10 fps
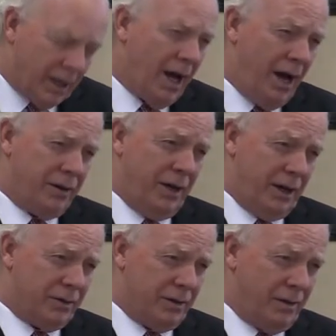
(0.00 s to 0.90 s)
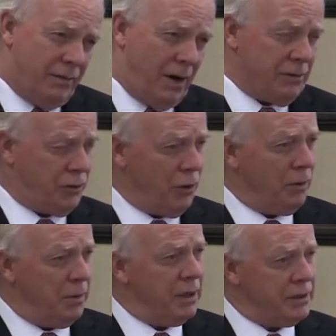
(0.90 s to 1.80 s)
context of our
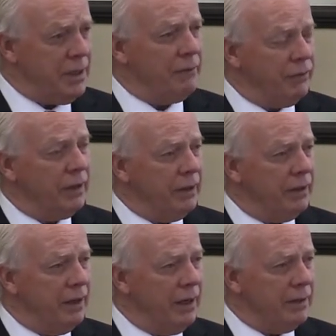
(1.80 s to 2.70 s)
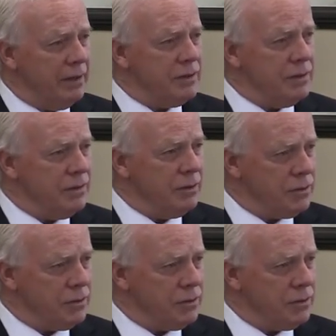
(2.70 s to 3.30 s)
sermon, let's not forget that this is the